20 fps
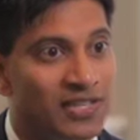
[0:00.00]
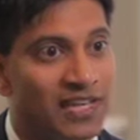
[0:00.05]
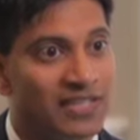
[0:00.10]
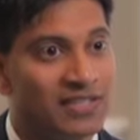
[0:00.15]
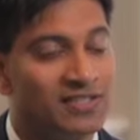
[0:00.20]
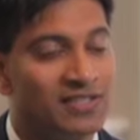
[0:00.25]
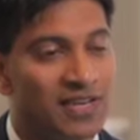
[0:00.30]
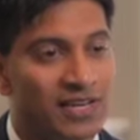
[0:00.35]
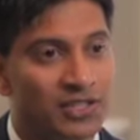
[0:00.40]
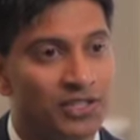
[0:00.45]
that
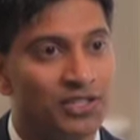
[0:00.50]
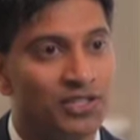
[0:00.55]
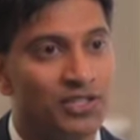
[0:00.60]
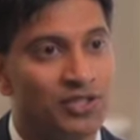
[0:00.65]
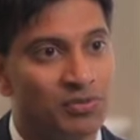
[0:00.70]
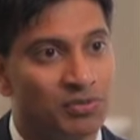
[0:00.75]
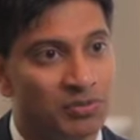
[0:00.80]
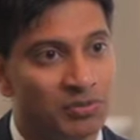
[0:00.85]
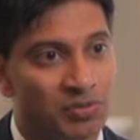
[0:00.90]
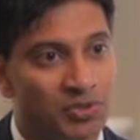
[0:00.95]
suction to
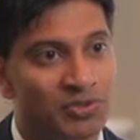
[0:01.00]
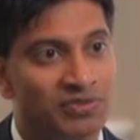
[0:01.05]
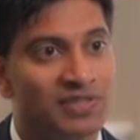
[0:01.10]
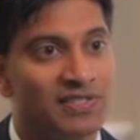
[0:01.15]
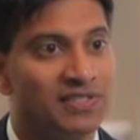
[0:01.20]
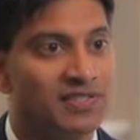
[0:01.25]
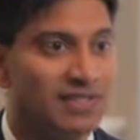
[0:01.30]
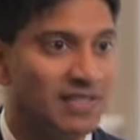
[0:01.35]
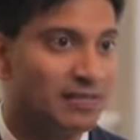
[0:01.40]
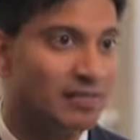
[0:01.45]
remove the
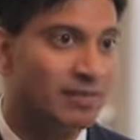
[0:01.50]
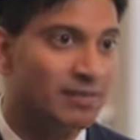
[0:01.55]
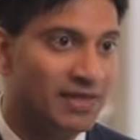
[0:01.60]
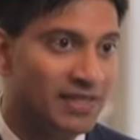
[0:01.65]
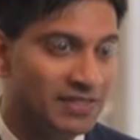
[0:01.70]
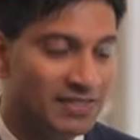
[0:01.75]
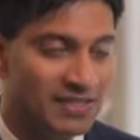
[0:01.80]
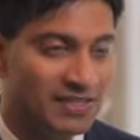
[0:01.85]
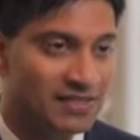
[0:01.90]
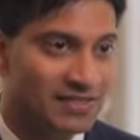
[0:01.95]
sebum
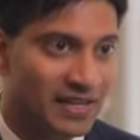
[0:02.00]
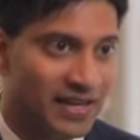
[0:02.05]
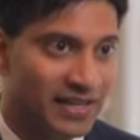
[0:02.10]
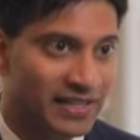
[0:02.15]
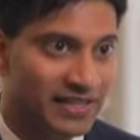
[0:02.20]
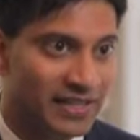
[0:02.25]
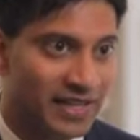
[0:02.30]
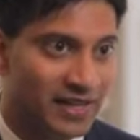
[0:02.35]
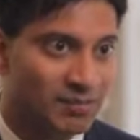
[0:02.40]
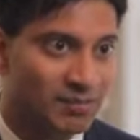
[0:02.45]
that's
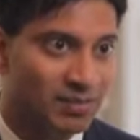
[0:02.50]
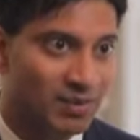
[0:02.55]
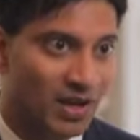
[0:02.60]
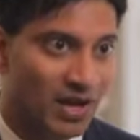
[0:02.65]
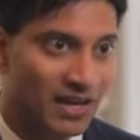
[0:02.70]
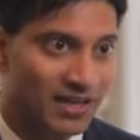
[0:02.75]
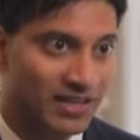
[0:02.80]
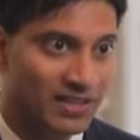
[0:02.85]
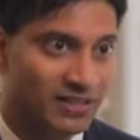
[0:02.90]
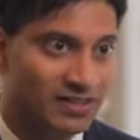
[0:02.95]
inside that
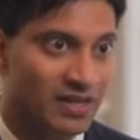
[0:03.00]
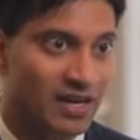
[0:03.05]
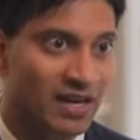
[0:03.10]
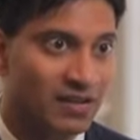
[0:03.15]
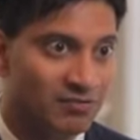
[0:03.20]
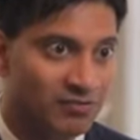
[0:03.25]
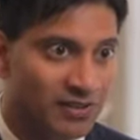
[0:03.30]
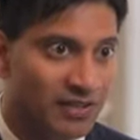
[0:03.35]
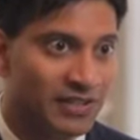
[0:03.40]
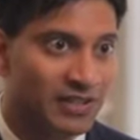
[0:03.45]
blocked
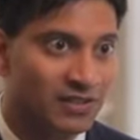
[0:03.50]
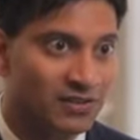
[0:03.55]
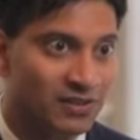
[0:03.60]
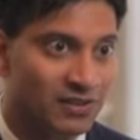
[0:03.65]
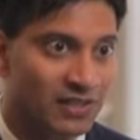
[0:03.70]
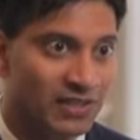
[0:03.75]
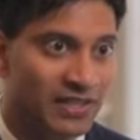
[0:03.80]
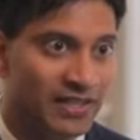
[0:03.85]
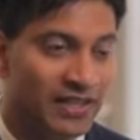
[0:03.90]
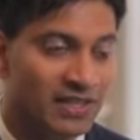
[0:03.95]
follicular
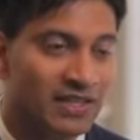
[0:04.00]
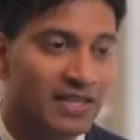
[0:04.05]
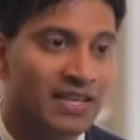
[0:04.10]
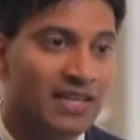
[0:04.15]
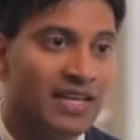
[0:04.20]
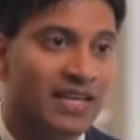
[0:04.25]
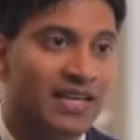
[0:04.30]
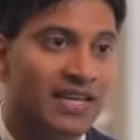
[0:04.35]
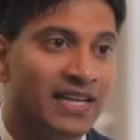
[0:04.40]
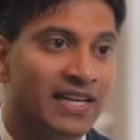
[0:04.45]
gland,
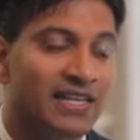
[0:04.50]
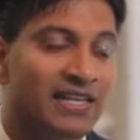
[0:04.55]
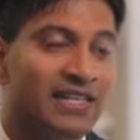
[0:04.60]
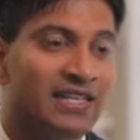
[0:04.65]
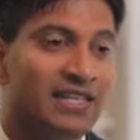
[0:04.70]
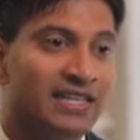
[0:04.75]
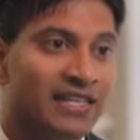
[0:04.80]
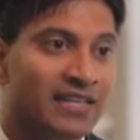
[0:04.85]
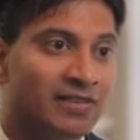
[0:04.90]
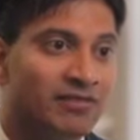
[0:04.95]
it
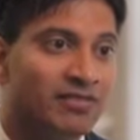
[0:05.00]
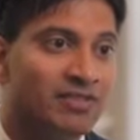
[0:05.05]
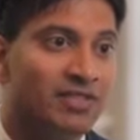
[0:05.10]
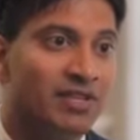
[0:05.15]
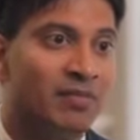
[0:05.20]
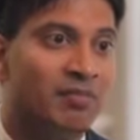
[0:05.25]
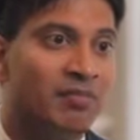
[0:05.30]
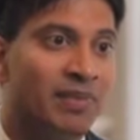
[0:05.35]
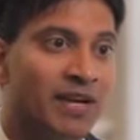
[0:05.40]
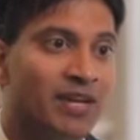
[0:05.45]
gives
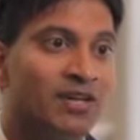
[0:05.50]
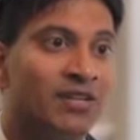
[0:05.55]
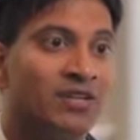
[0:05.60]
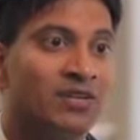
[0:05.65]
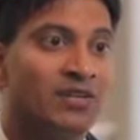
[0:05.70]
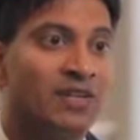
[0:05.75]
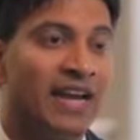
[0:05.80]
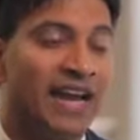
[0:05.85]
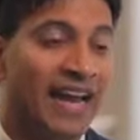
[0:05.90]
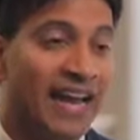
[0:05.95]

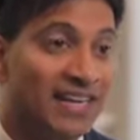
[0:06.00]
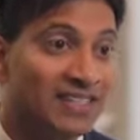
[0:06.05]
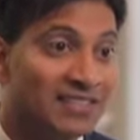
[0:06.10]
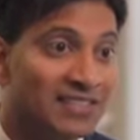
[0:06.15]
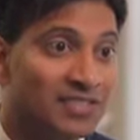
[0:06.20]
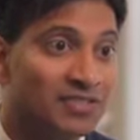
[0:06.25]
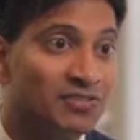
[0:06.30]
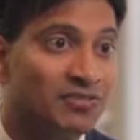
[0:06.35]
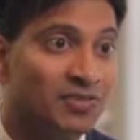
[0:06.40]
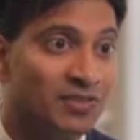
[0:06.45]
better
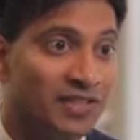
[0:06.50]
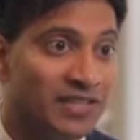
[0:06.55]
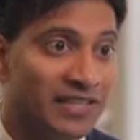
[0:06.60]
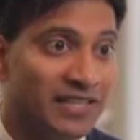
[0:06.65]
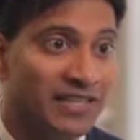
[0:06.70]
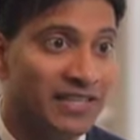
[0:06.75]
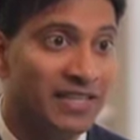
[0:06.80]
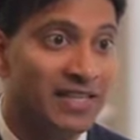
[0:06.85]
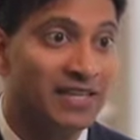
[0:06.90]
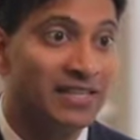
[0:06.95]
access for the